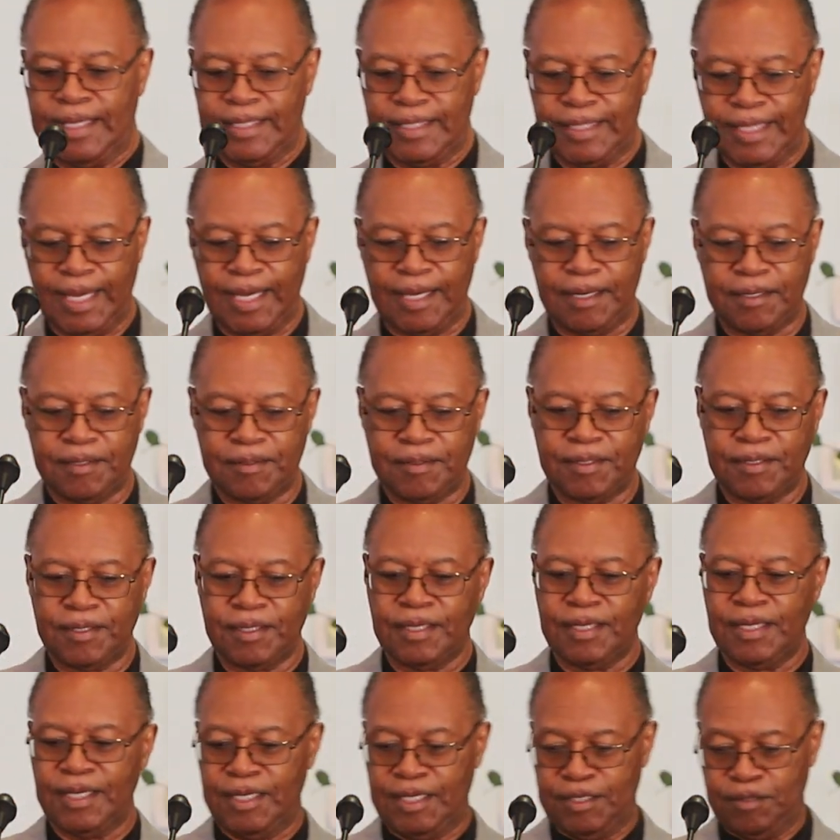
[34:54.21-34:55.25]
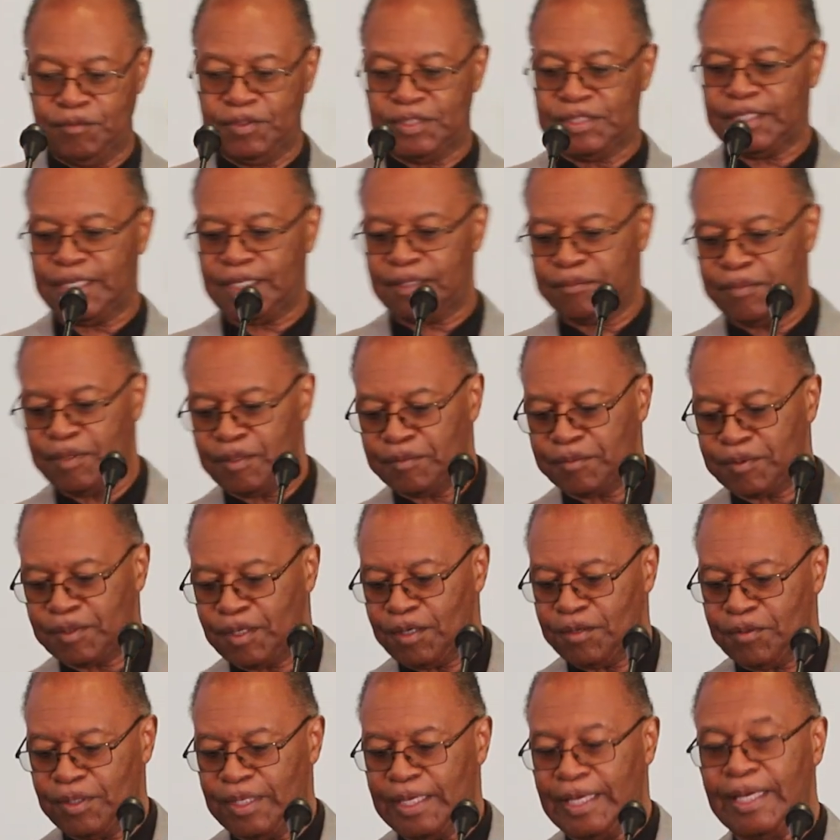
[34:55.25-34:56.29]
Now, we said a moment
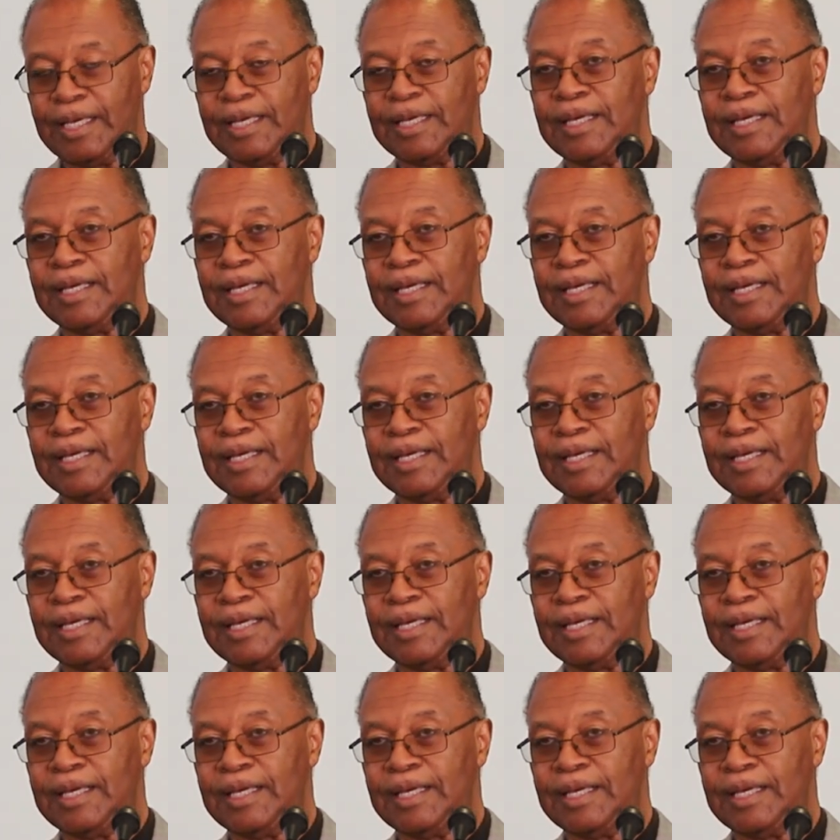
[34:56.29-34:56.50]
ago,